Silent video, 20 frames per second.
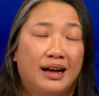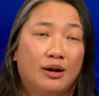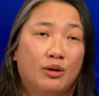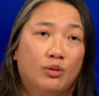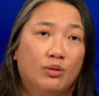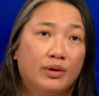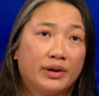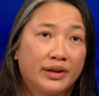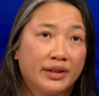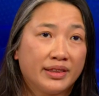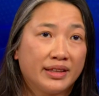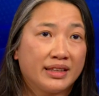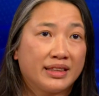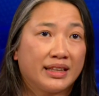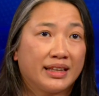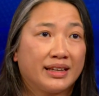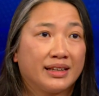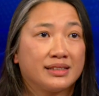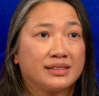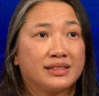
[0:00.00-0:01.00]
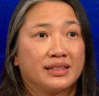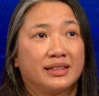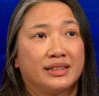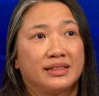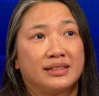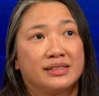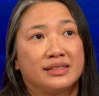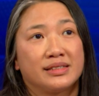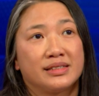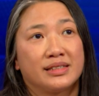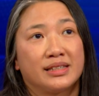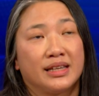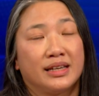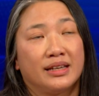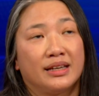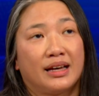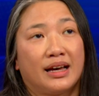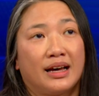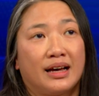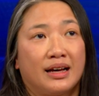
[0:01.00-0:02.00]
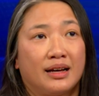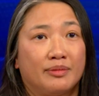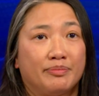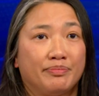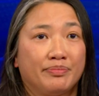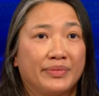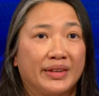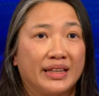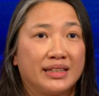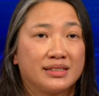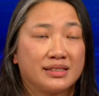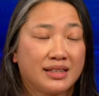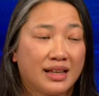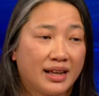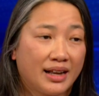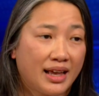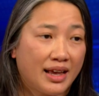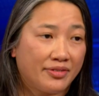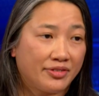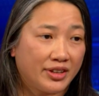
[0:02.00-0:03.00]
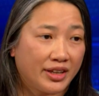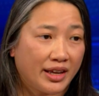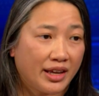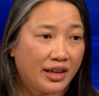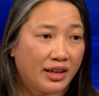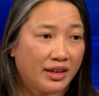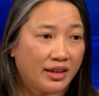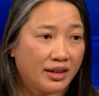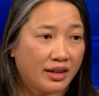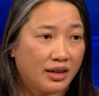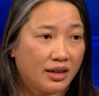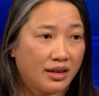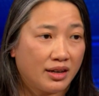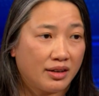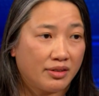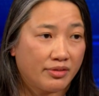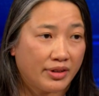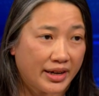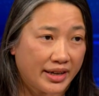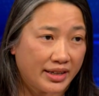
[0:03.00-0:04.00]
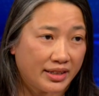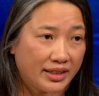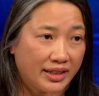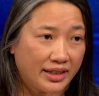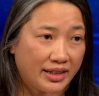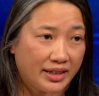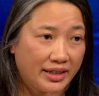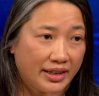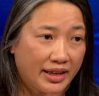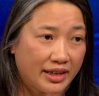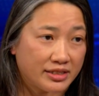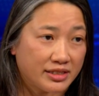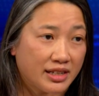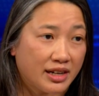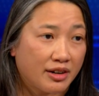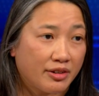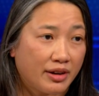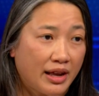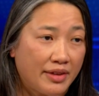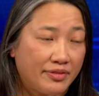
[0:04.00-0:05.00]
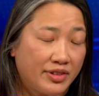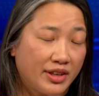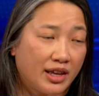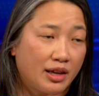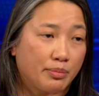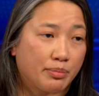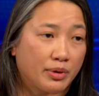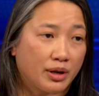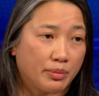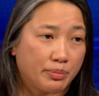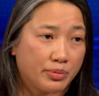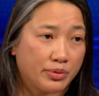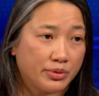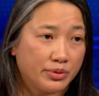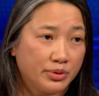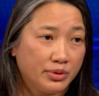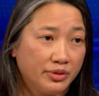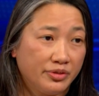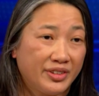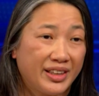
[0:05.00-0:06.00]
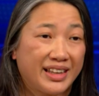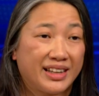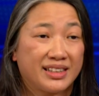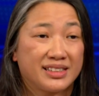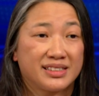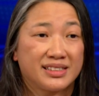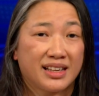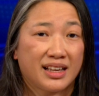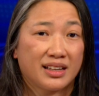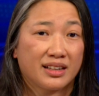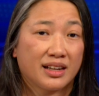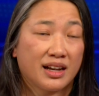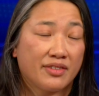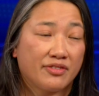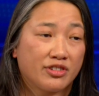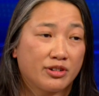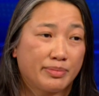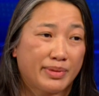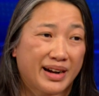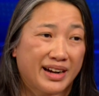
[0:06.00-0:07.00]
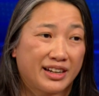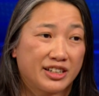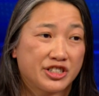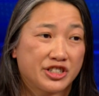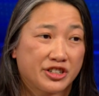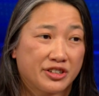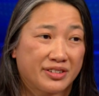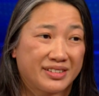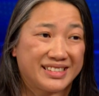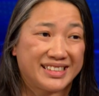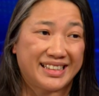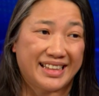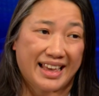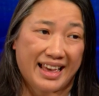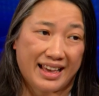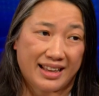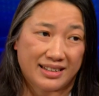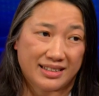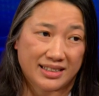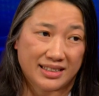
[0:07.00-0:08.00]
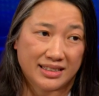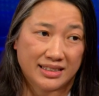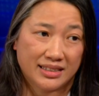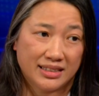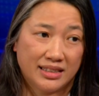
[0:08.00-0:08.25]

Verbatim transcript: One of the things is um, it's not FDA regulated yet. It's not FDA approved, and it's not covered by insurance yet.